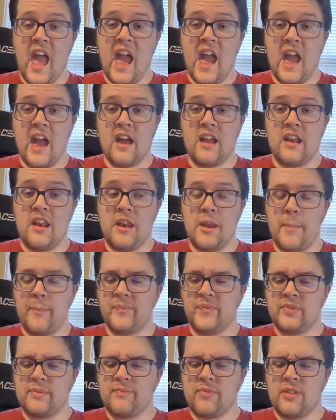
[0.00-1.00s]
And
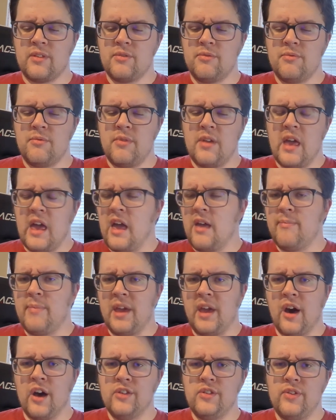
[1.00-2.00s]

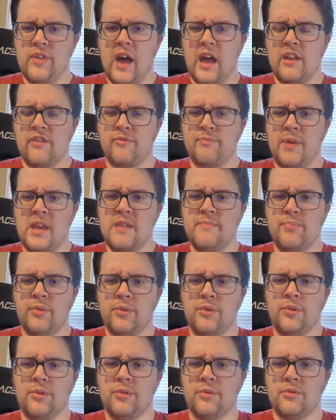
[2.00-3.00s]
because of that, if
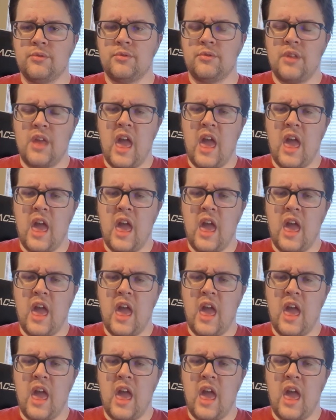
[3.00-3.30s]
people